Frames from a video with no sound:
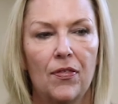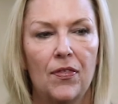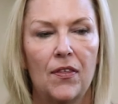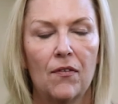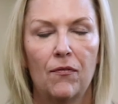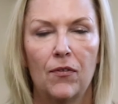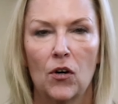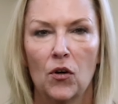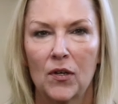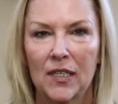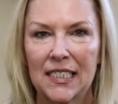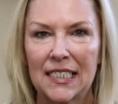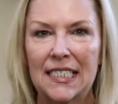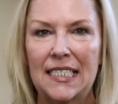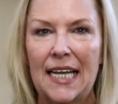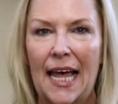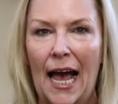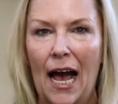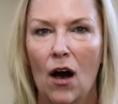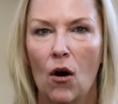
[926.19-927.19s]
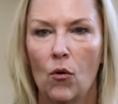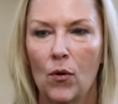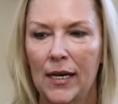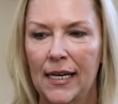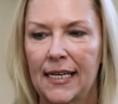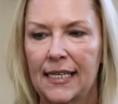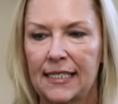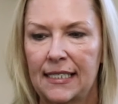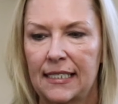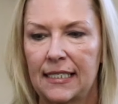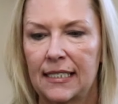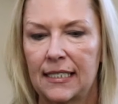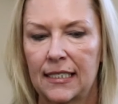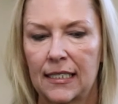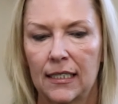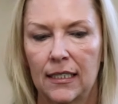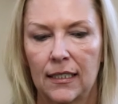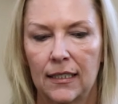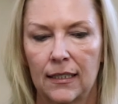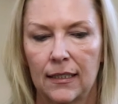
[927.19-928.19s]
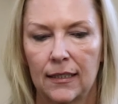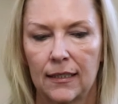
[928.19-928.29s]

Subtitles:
The focus now is